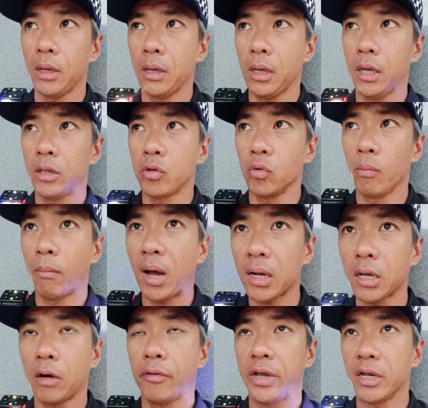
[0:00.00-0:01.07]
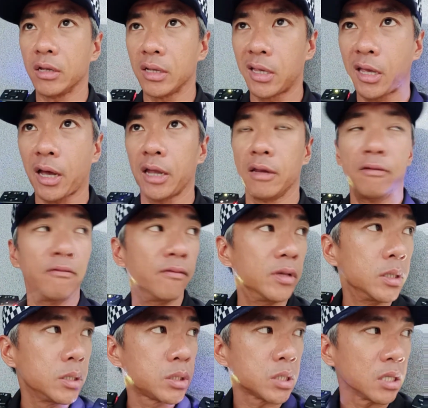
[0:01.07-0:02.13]
and to mark out and guide
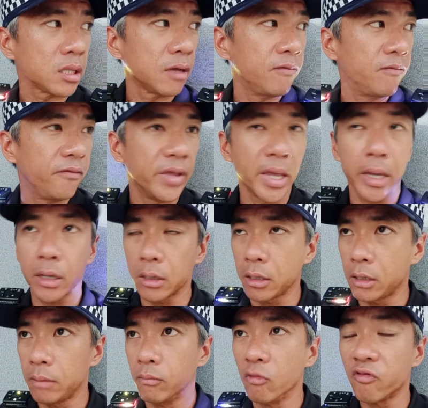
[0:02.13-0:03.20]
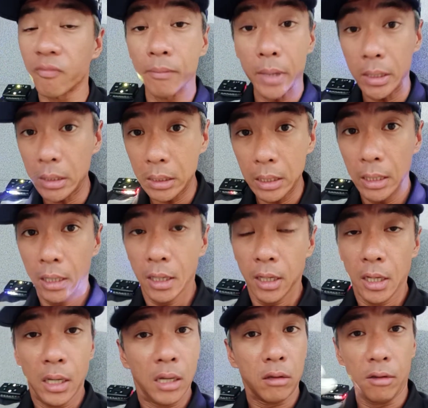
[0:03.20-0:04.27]
certain vehicular movement,
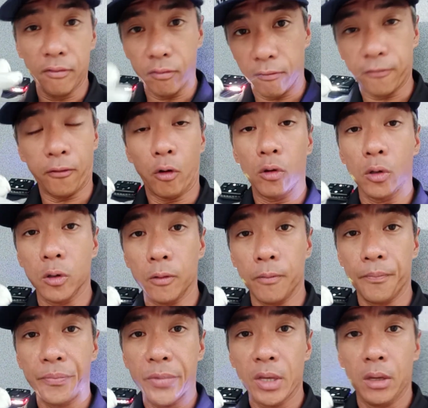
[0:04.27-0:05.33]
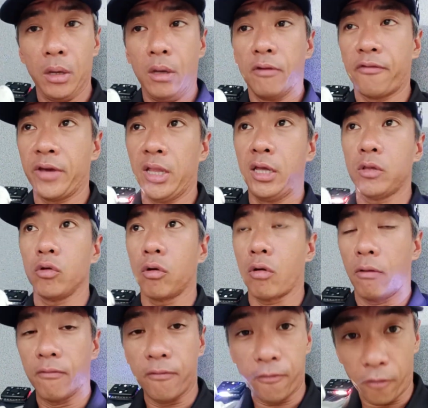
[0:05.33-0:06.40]
you have to follow. Failure to
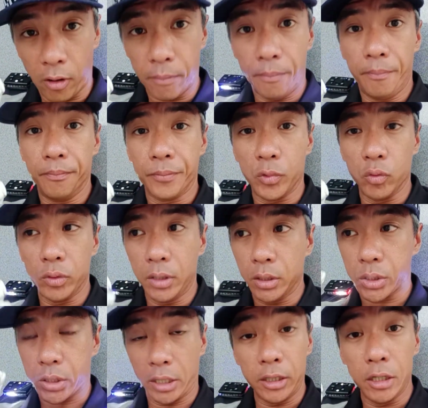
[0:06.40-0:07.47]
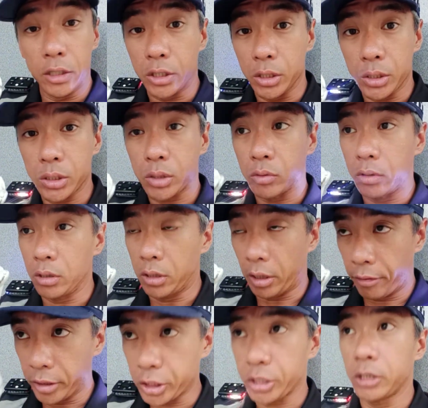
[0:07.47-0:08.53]
conform to the signages, to the
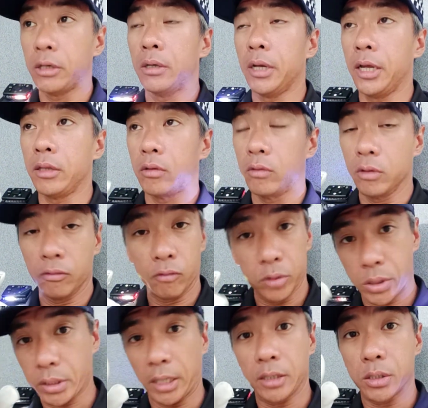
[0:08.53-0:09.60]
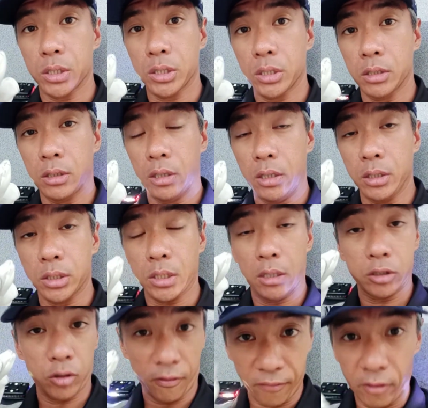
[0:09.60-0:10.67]
direction, and to the road signs is a
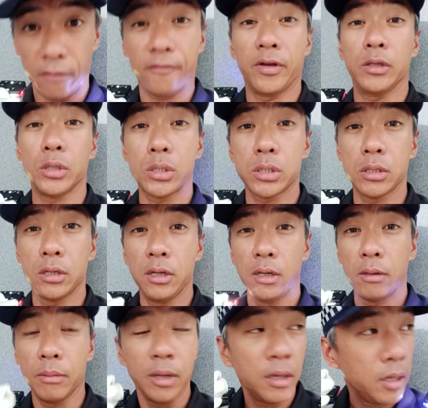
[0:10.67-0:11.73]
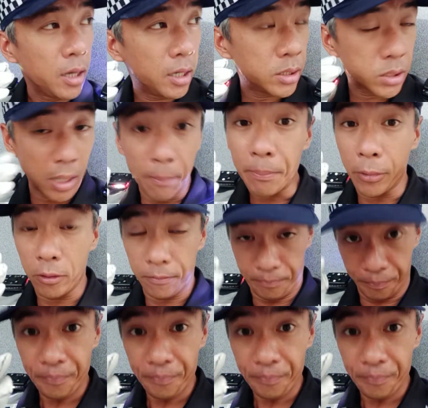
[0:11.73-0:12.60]
traffic offence. Example,